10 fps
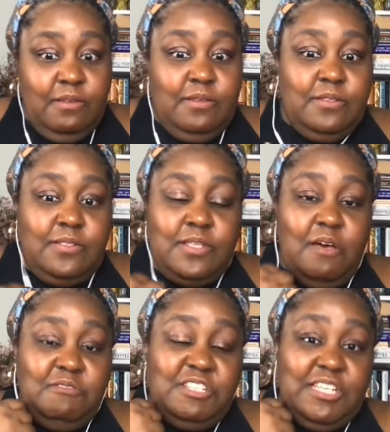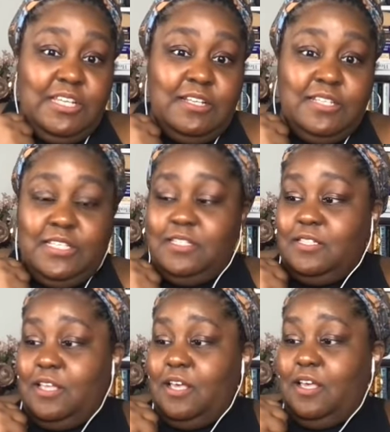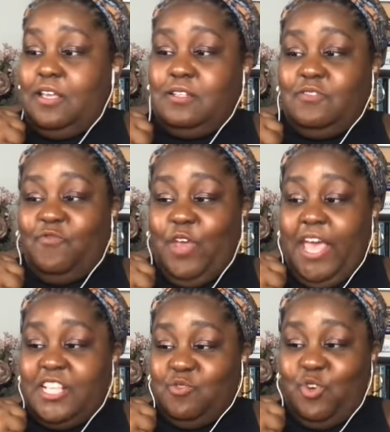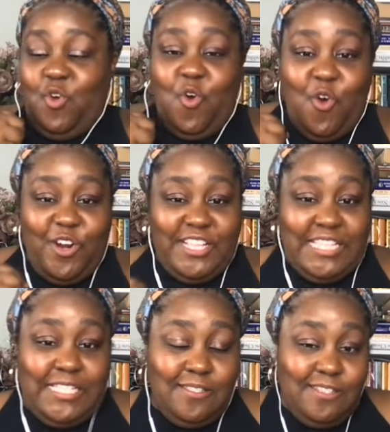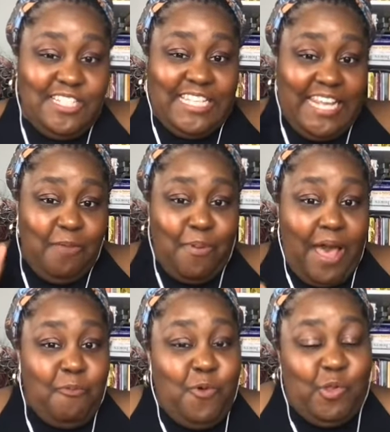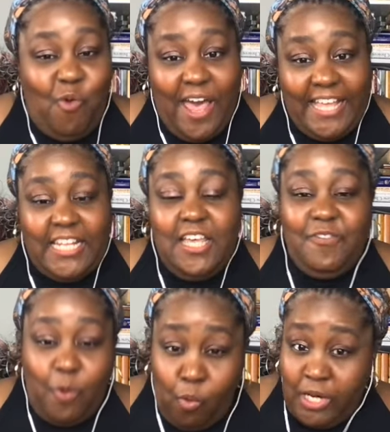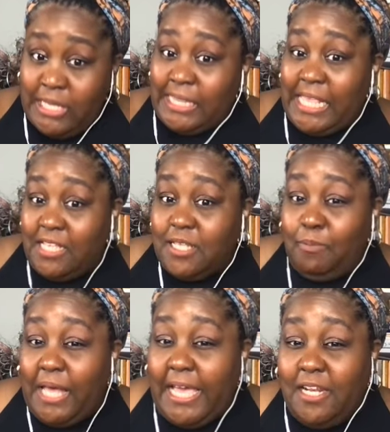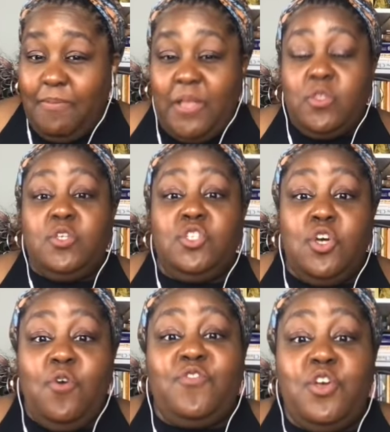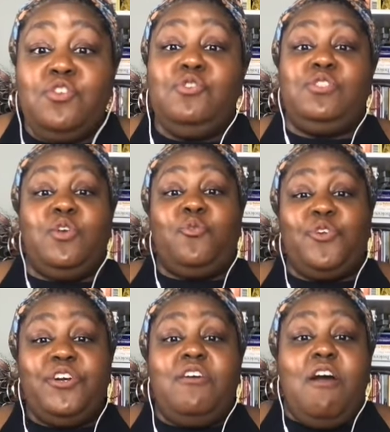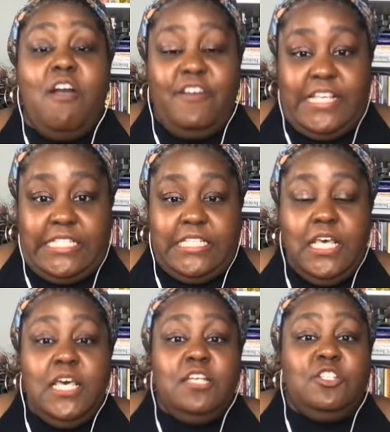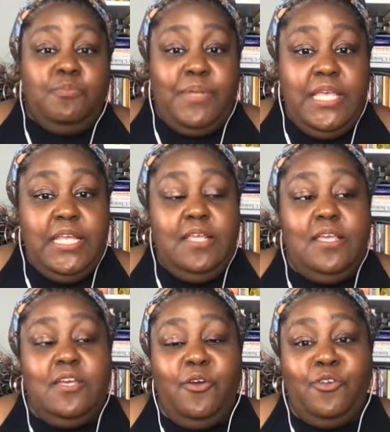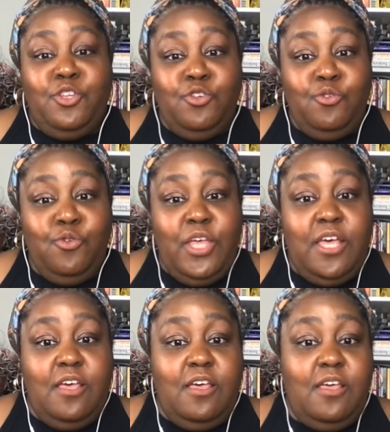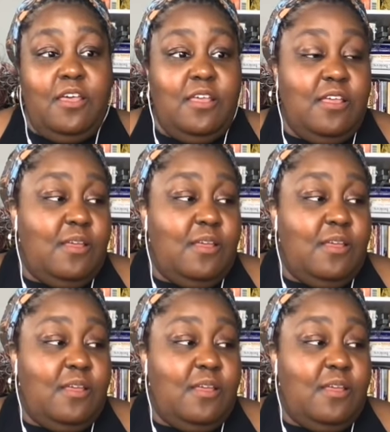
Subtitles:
So Jill has recorded this little ditty bop with Wyclef. One of the things I'm liking about this show is they're using real artists to be in here to